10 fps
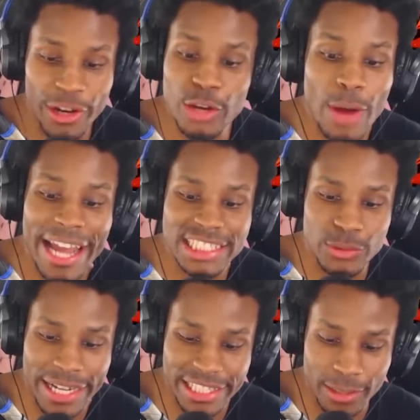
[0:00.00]
Free
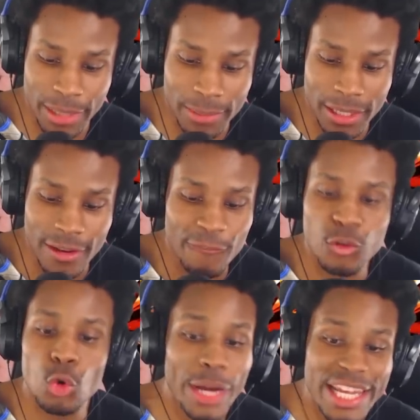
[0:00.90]
rising right there, baby.
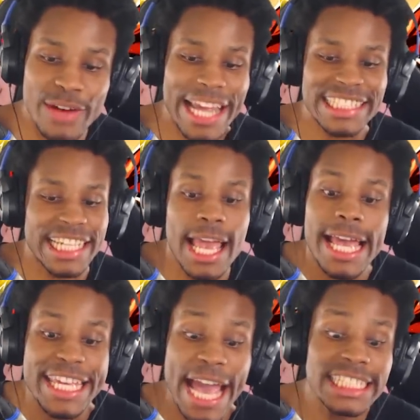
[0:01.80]
Free rising.
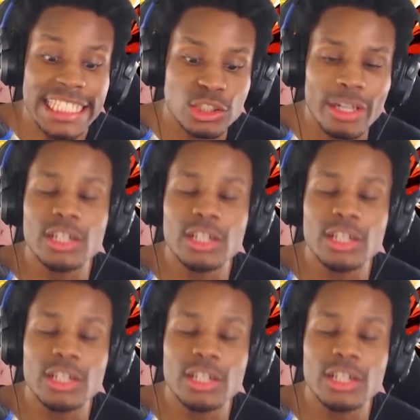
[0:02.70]
Guess it